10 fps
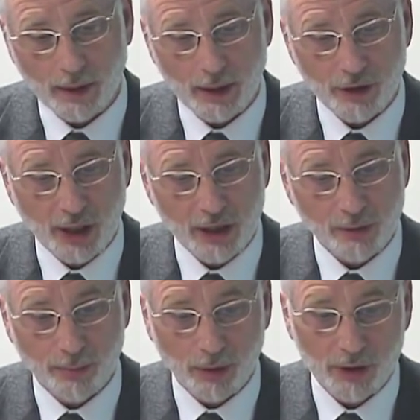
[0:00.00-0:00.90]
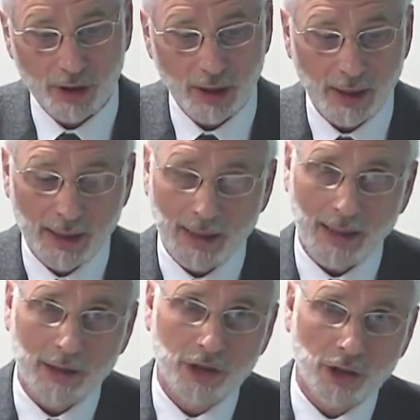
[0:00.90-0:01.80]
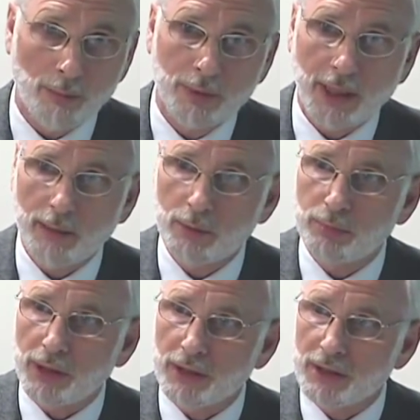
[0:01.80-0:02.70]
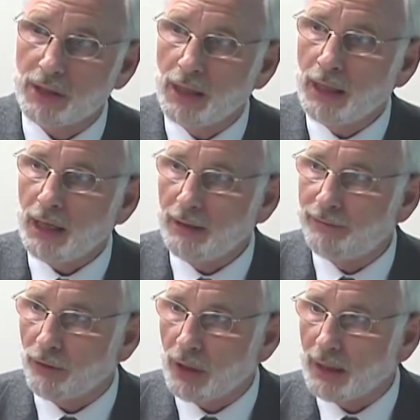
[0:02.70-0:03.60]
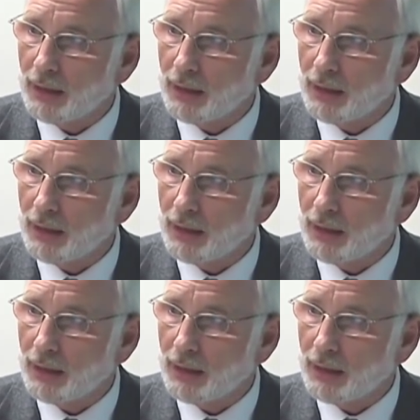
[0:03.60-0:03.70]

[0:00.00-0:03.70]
education policy and sometimes present in foreign